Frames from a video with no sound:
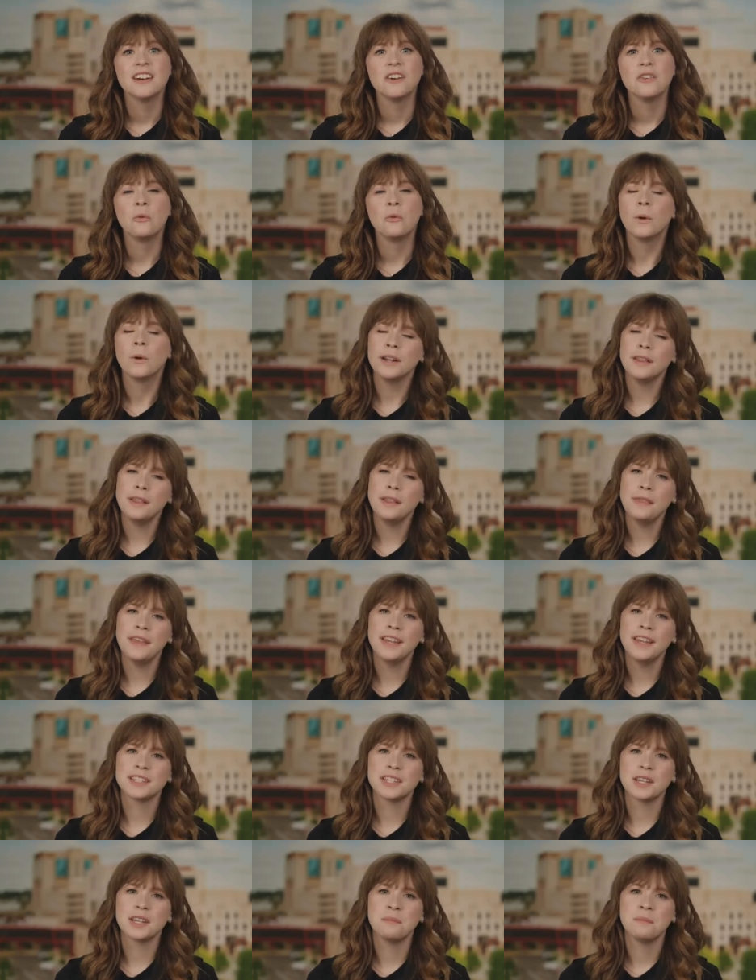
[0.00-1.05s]
One of the
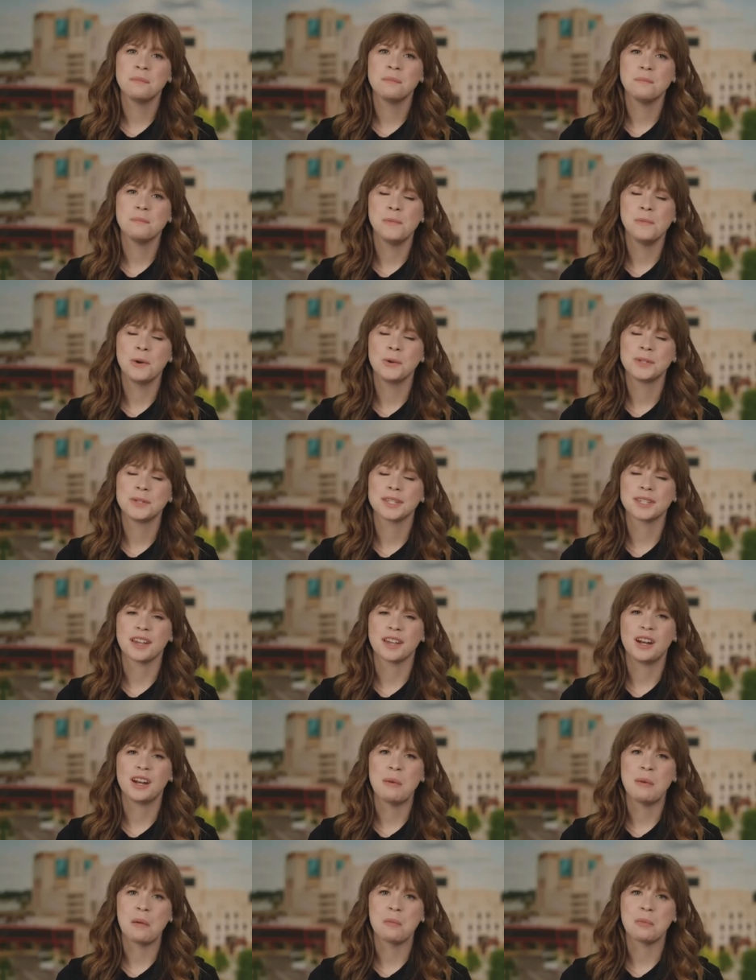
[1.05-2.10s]
things I'm most
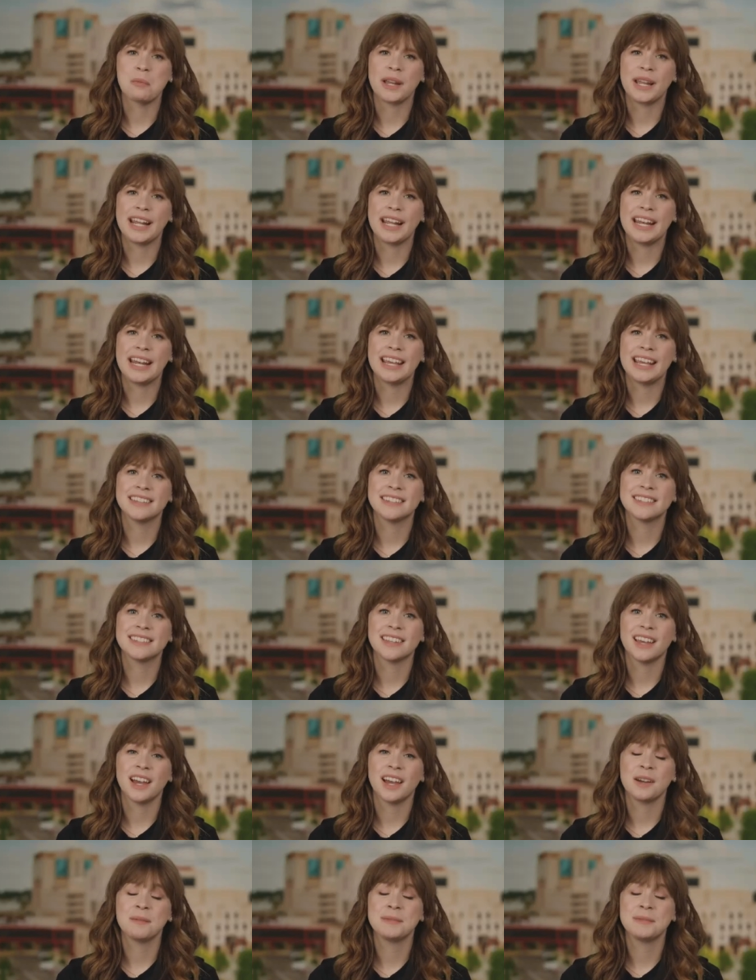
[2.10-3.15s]
excited about bringing is
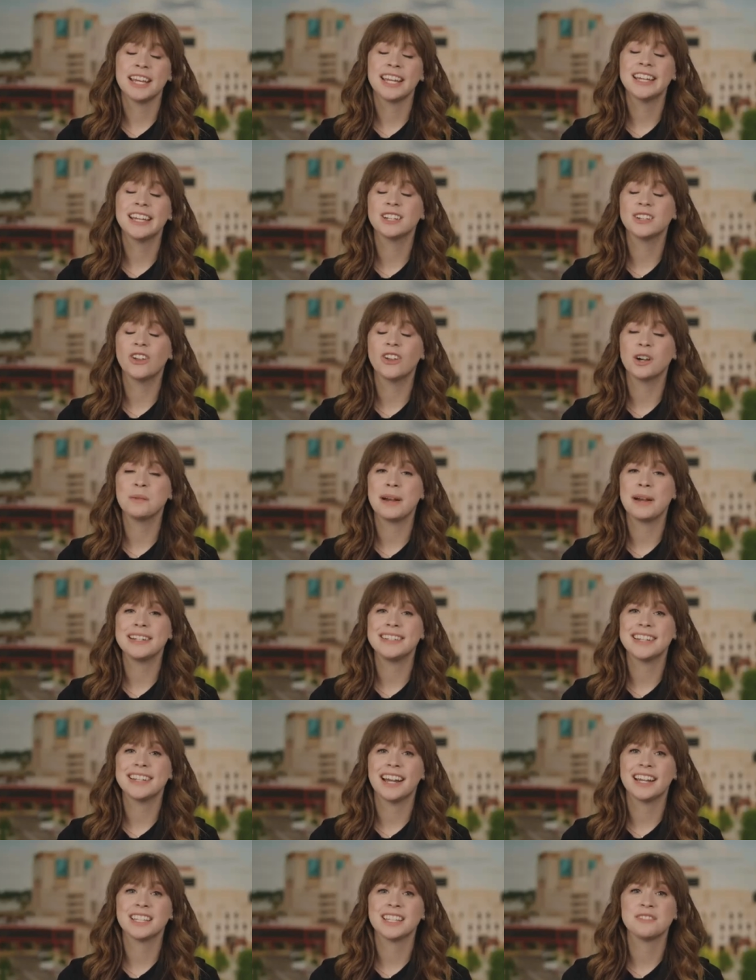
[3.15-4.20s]
I'm taking along my
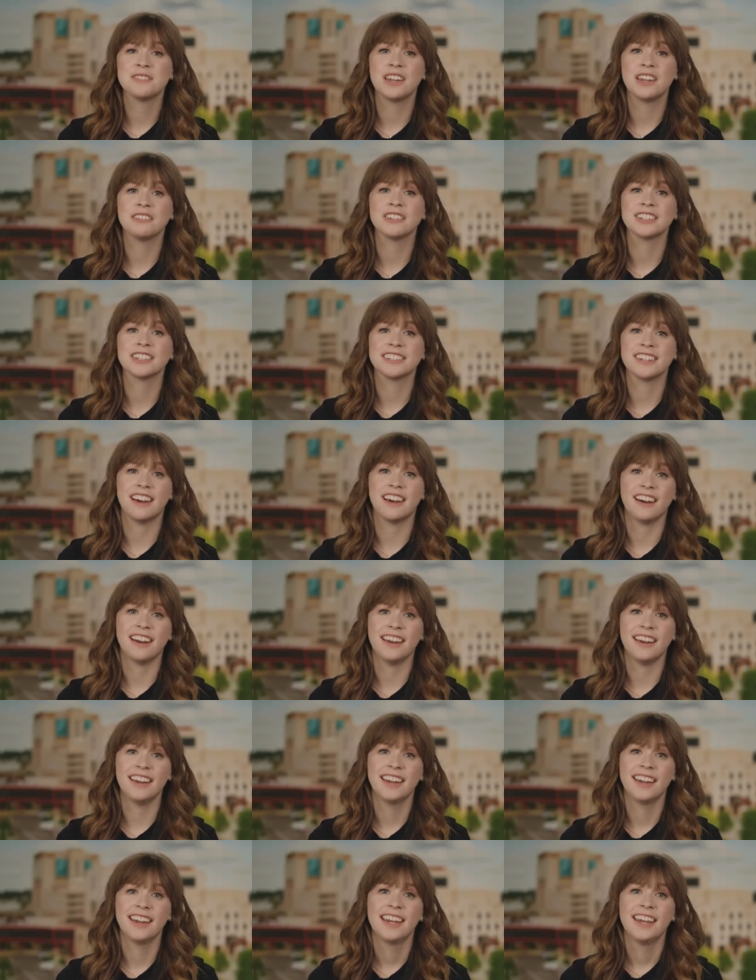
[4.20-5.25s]
dad's favorite tie.